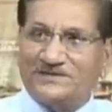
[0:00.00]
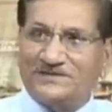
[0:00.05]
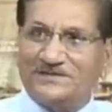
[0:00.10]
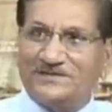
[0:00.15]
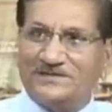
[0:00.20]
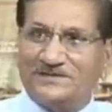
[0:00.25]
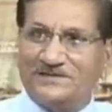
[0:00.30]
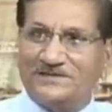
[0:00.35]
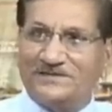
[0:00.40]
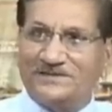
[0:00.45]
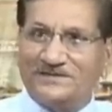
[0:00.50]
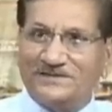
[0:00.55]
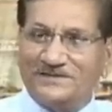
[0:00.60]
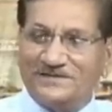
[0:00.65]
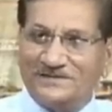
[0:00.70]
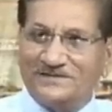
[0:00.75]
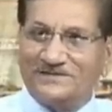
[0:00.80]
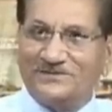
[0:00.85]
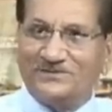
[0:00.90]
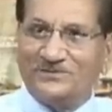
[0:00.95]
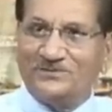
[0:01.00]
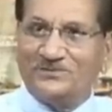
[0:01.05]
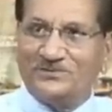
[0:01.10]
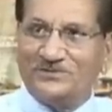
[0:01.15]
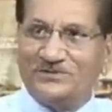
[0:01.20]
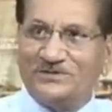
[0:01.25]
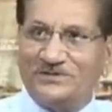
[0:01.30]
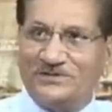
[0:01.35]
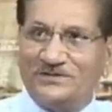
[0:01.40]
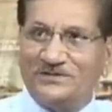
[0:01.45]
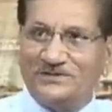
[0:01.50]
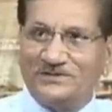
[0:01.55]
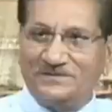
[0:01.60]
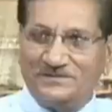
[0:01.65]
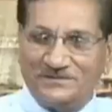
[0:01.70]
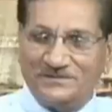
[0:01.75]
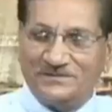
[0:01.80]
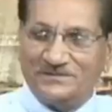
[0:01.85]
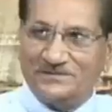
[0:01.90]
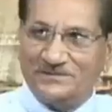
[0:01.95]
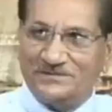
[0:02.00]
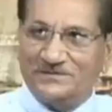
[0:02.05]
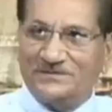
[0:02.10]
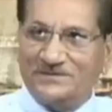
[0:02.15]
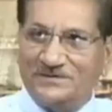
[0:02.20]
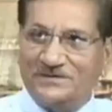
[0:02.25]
you see